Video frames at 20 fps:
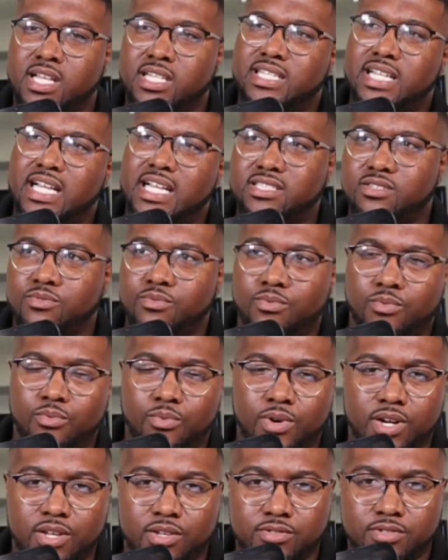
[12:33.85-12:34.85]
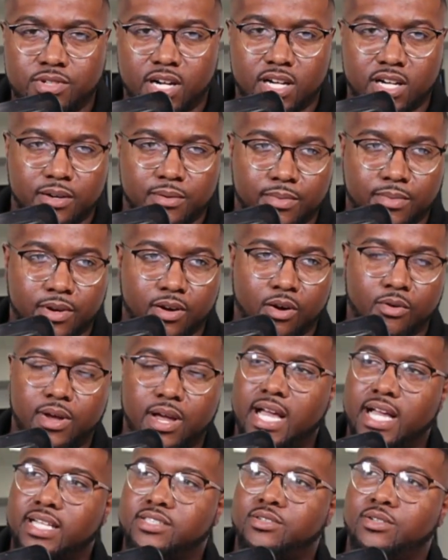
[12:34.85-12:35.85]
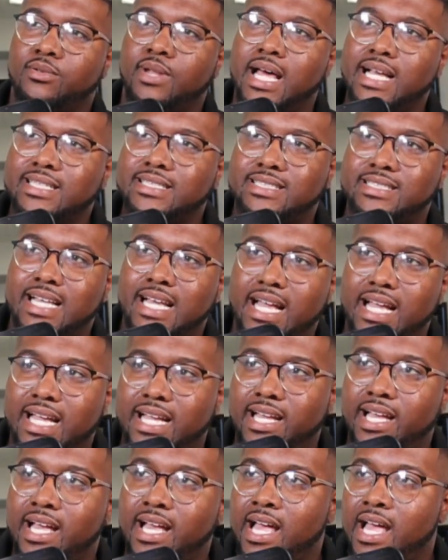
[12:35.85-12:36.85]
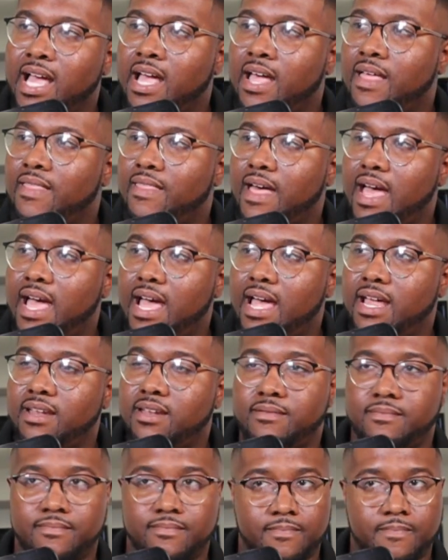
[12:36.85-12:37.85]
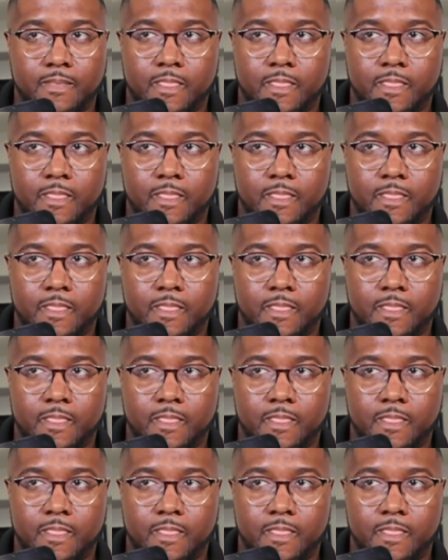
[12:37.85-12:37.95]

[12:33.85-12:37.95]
Jason, what are you talking about? Okay, so let's say that